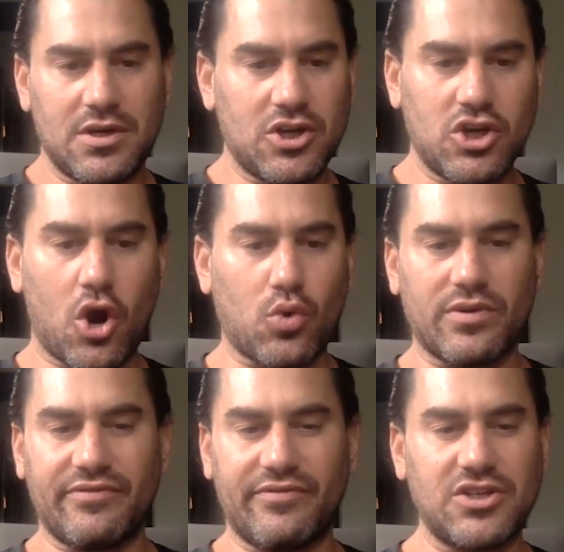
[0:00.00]

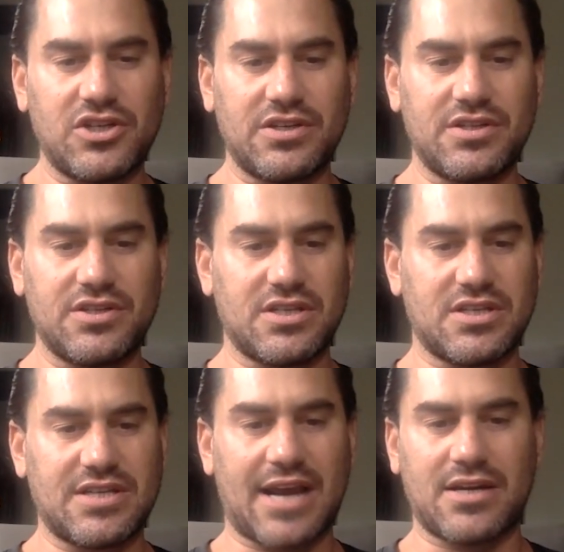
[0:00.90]
revisions and
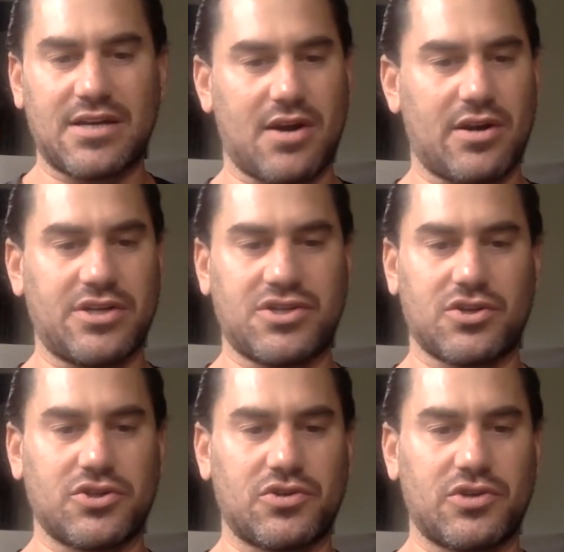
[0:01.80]
secondary
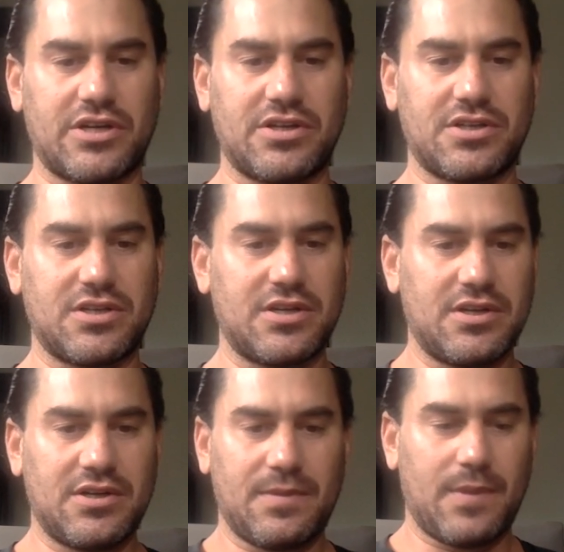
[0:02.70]
surgeries,
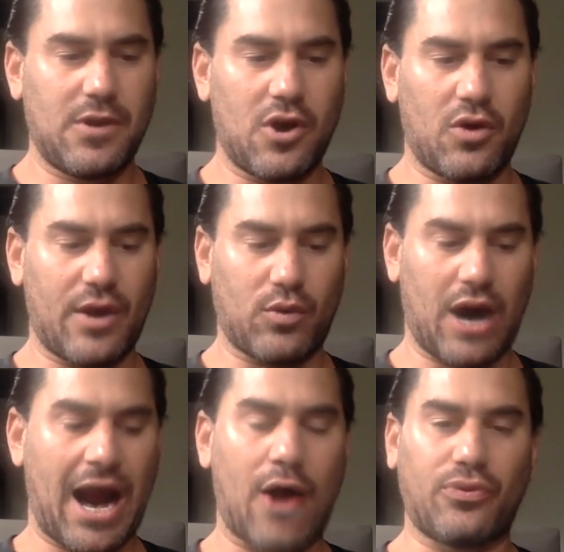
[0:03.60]
that
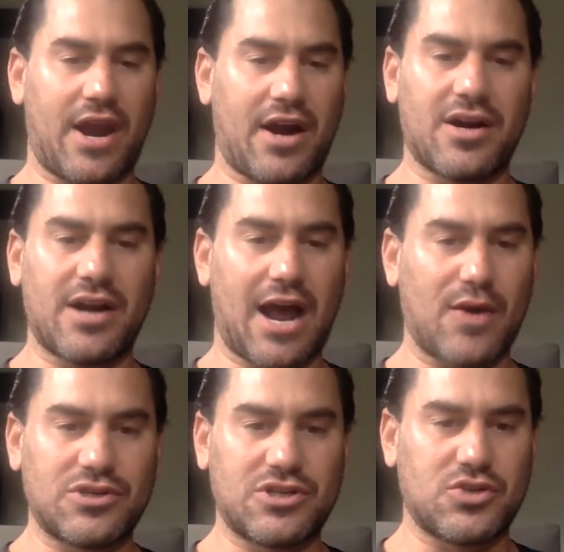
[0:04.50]
were out there. And I
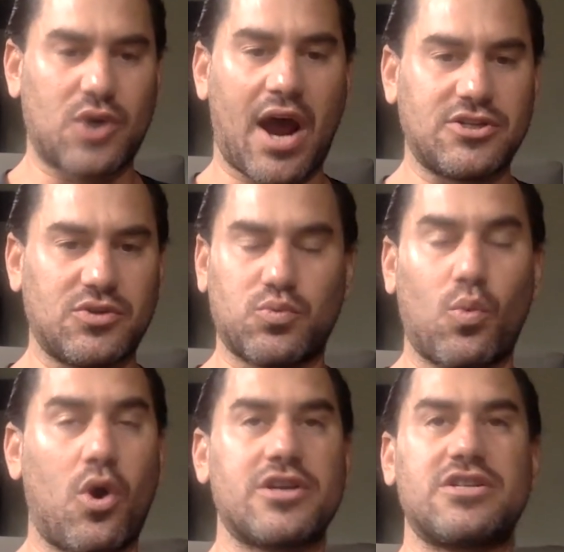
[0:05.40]
just
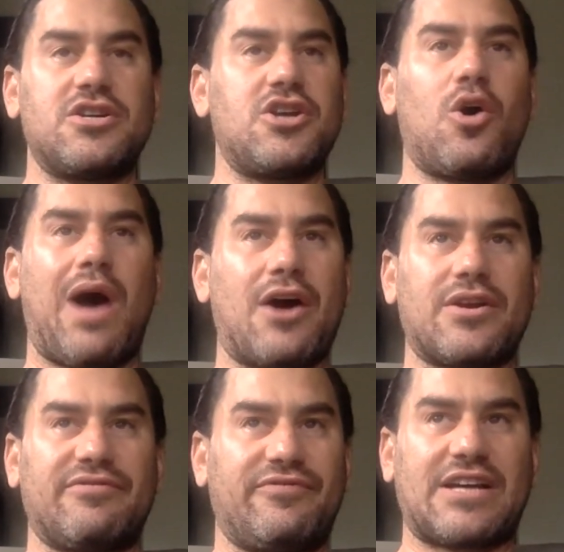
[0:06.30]
wanted to know how
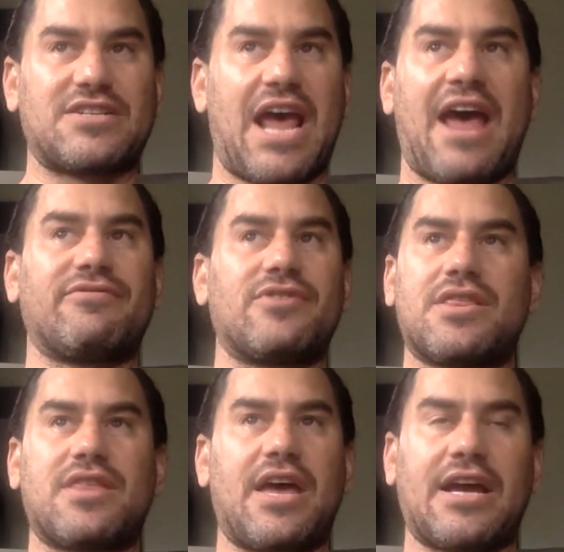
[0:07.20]
to fix
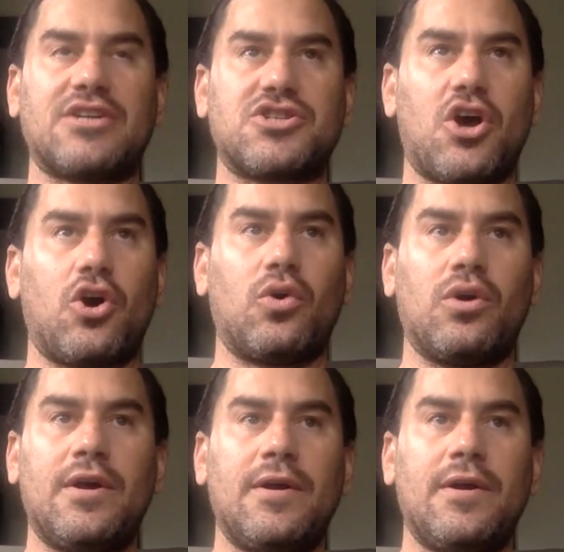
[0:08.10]
everything. And so